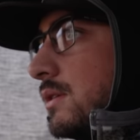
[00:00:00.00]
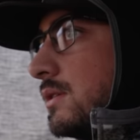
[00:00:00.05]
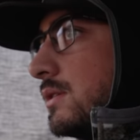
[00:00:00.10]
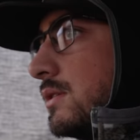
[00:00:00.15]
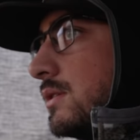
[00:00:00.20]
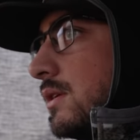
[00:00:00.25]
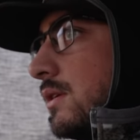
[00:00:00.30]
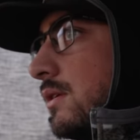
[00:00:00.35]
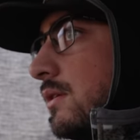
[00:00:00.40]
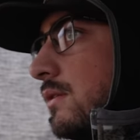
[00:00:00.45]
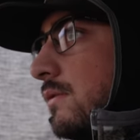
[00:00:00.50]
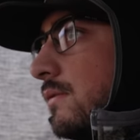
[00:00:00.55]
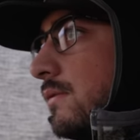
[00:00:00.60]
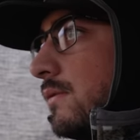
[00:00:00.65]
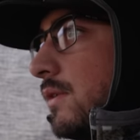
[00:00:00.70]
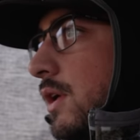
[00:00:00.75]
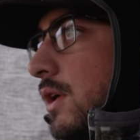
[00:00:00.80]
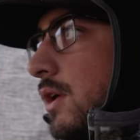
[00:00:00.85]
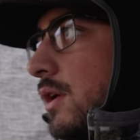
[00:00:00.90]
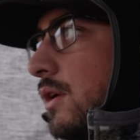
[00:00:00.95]
So
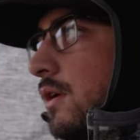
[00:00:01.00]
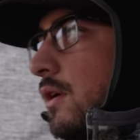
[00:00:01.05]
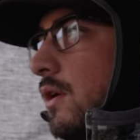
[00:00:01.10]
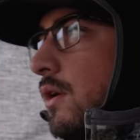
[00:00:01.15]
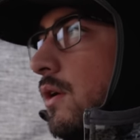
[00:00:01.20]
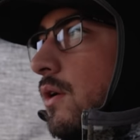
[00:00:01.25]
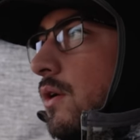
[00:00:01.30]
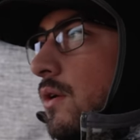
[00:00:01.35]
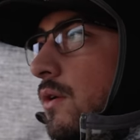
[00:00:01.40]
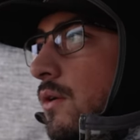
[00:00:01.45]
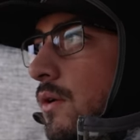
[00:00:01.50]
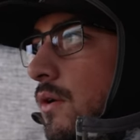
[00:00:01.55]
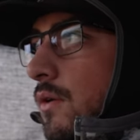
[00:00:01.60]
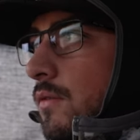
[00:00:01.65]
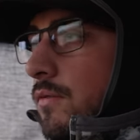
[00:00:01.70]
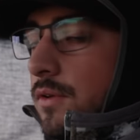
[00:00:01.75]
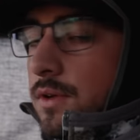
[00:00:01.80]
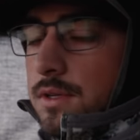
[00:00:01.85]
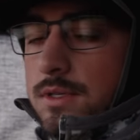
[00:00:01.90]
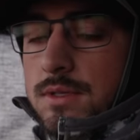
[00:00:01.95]

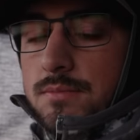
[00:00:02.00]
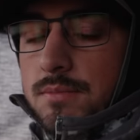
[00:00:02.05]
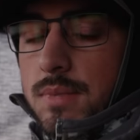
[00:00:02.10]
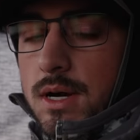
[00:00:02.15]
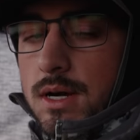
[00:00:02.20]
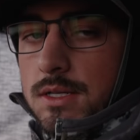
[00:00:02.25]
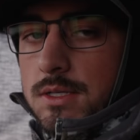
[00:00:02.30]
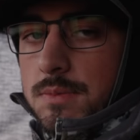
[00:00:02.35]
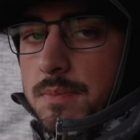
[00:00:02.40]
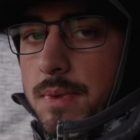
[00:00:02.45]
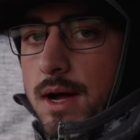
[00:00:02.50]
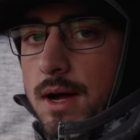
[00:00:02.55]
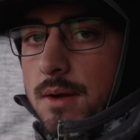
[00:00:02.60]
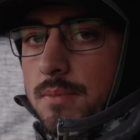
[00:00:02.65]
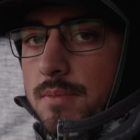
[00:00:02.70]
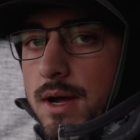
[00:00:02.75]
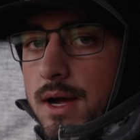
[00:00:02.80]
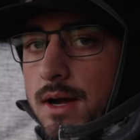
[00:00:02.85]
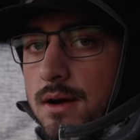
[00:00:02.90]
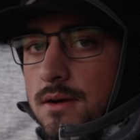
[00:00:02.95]
hopefully some bucks
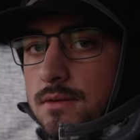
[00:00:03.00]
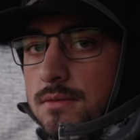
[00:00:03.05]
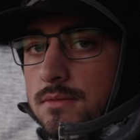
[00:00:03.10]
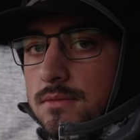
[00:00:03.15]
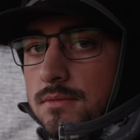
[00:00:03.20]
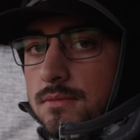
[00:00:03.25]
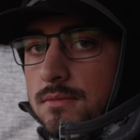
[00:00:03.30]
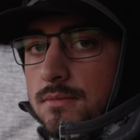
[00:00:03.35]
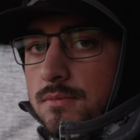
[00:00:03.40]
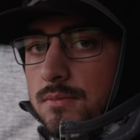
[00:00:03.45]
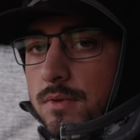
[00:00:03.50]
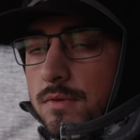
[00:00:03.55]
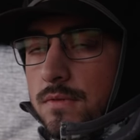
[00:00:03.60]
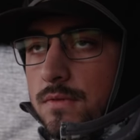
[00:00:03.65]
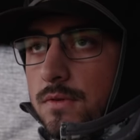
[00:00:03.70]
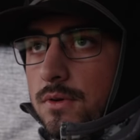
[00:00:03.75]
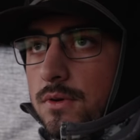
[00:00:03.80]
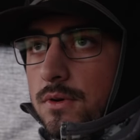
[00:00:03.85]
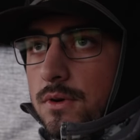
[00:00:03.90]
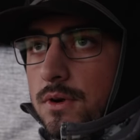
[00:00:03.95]
pop out
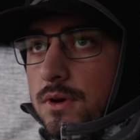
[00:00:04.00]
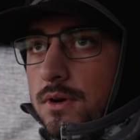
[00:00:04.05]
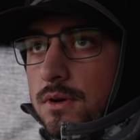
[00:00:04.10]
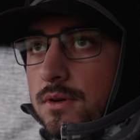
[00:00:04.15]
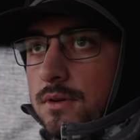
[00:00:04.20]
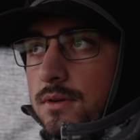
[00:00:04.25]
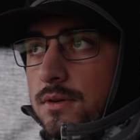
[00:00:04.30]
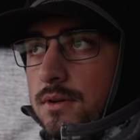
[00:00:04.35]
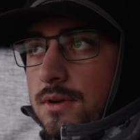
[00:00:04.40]
before